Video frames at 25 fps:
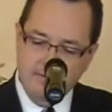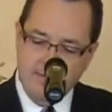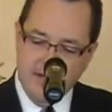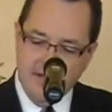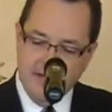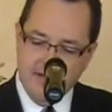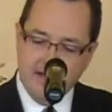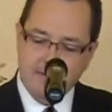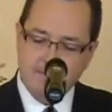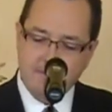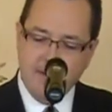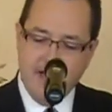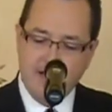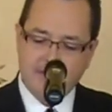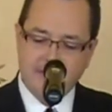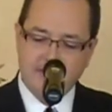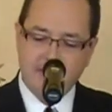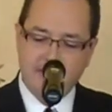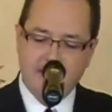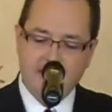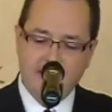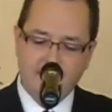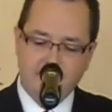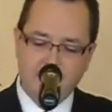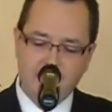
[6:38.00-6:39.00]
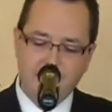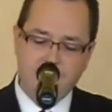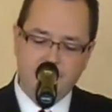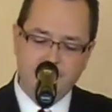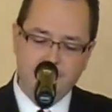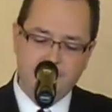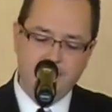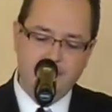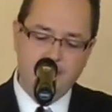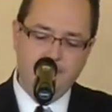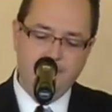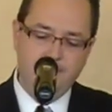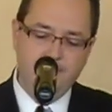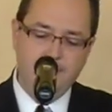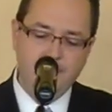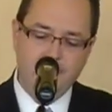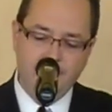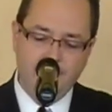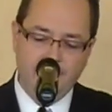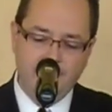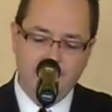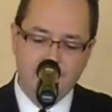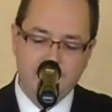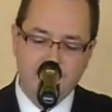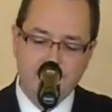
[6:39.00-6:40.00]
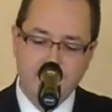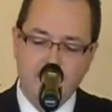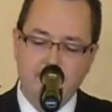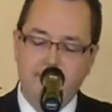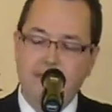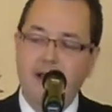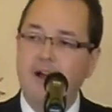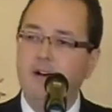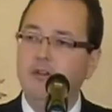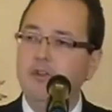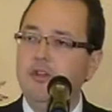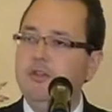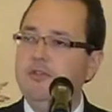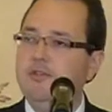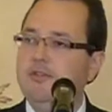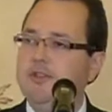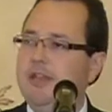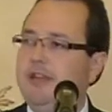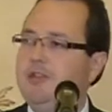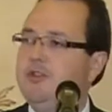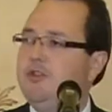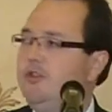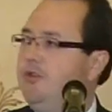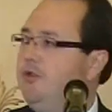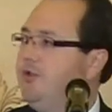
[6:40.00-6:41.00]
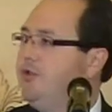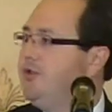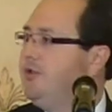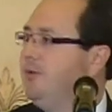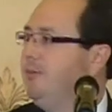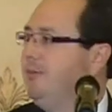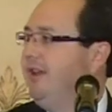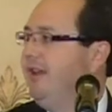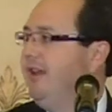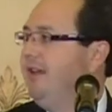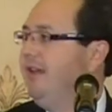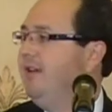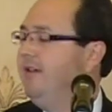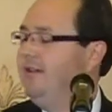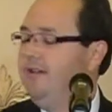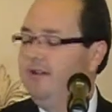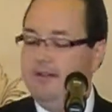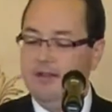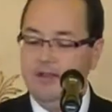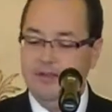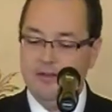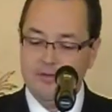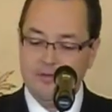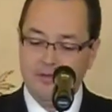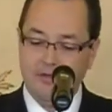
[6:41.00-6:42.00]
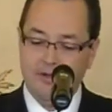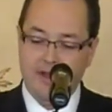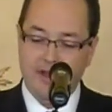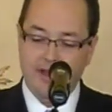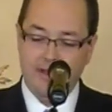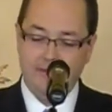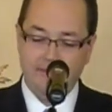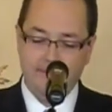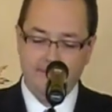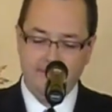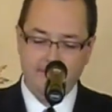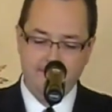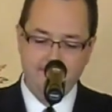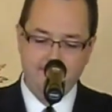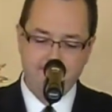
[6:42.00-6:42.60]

Being at Mass again stirred deep feelings of how things used to be in his life.